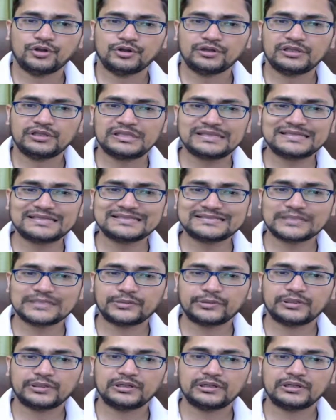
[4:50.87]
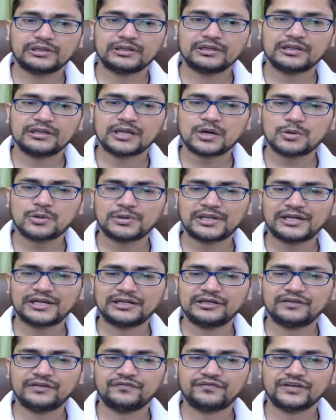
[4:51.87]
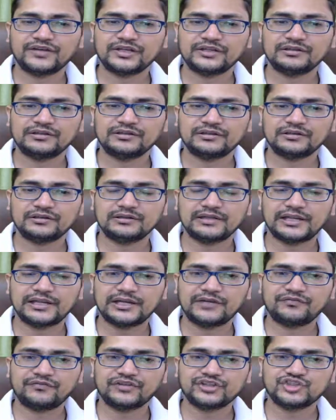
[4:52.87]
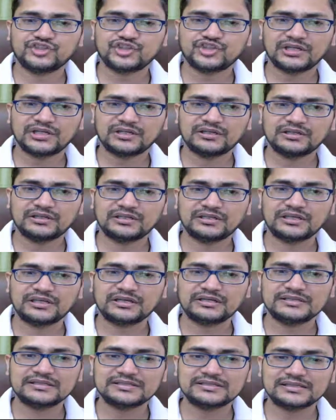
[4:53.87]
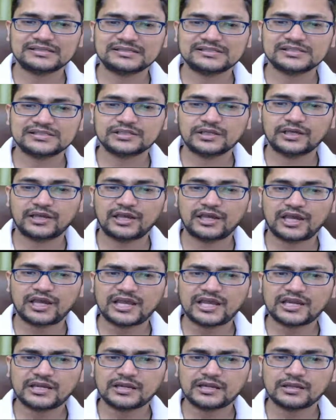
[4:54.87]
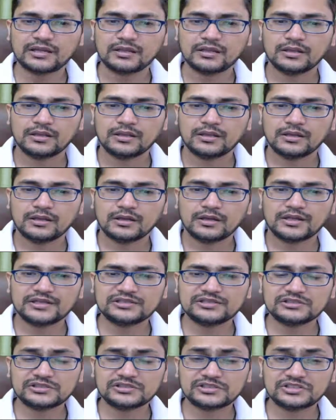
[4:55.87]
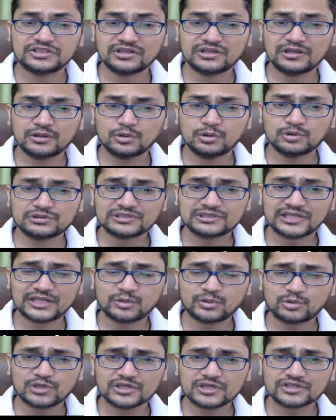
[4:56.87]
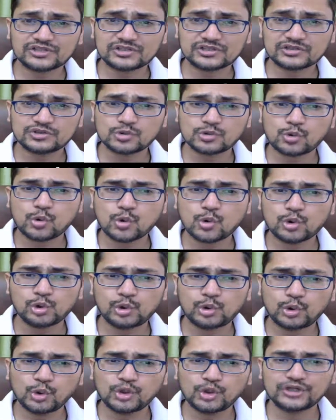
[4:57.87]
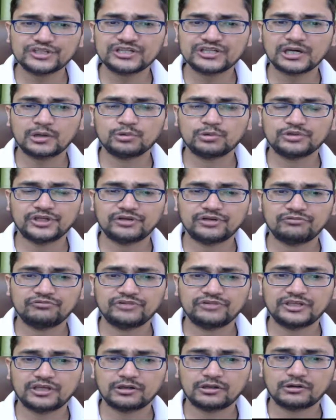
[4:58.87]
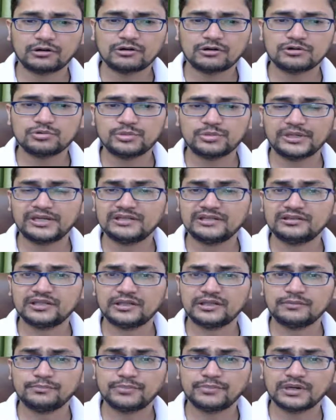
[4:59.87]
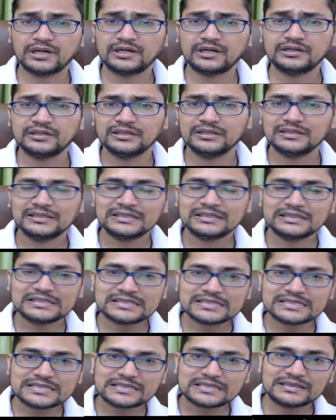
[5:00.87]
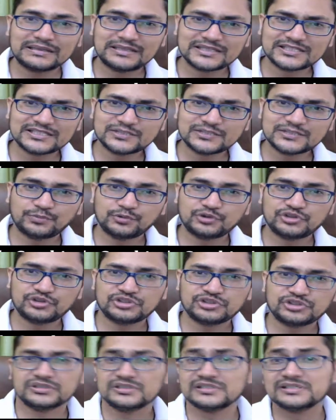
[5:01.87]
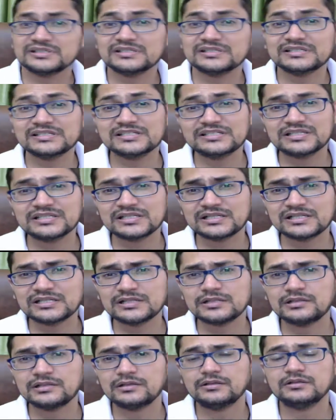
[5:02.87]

king e7 now knight d5 knight d5 check king d6 and it still looks like we are just a whole rook down and we cannot do anything but this position is still